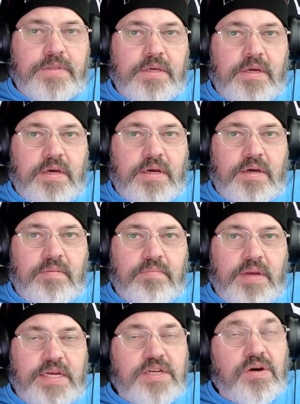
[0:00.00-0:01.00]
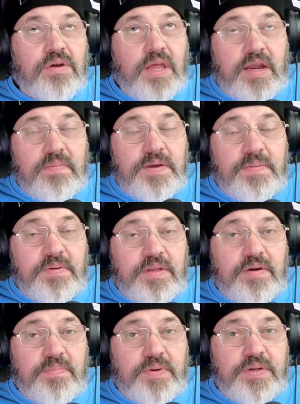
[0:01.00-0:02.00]
I know a lot of people that are
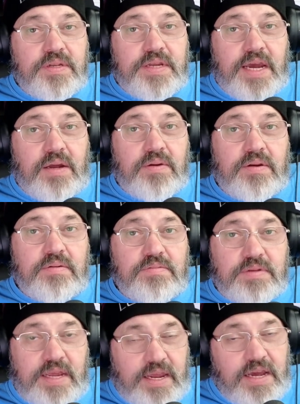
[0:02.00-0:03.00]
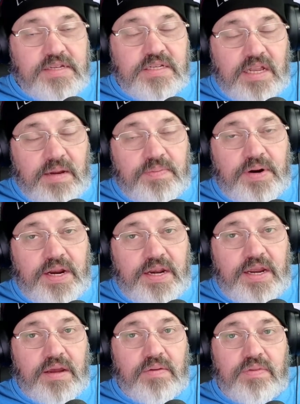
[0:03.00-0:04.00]
putting out AI slop right
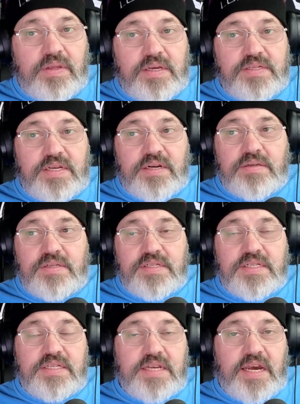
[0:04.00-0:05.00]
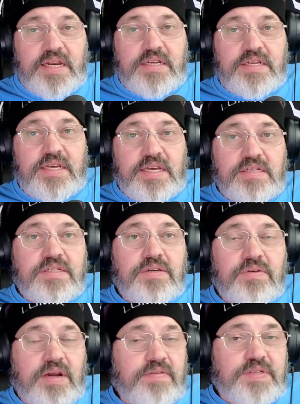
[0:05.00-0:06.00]
now because they're just excited to get to
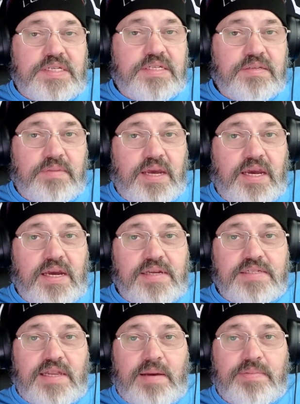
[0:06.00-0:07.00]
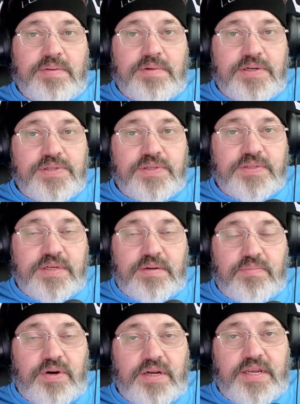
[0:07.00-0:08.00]
it. I've seen some AI slop commercials on
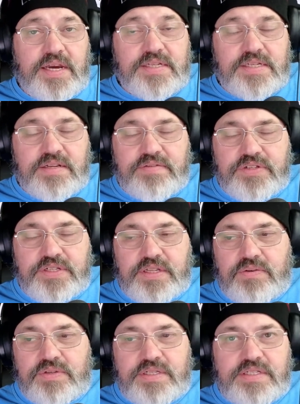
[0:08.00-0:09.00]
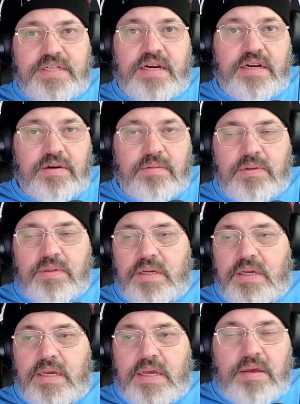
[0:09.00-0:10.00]
broadcast television that were just terrible,
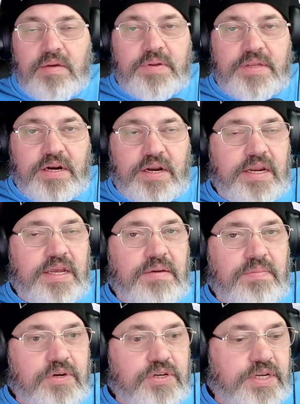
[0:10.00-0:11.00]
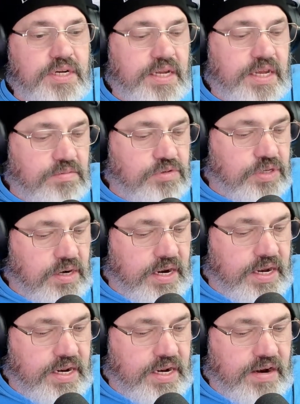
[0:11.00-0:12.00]
but they're going to keep pushing and keep
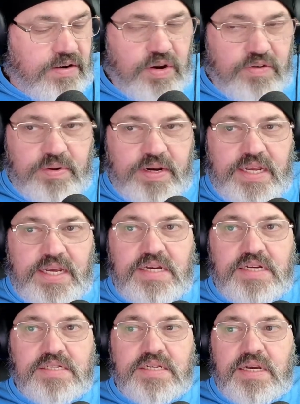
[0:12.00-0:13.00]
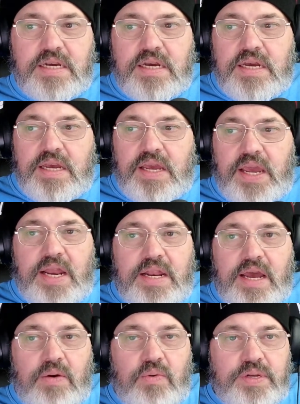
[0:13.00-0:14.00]
trying. And I know everybody is. And
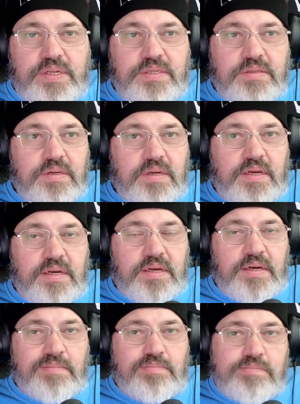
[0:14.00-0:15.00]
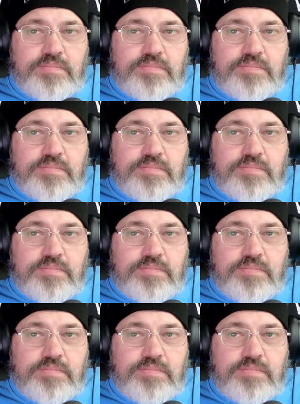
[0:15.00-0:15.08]
I wouldn't, I'm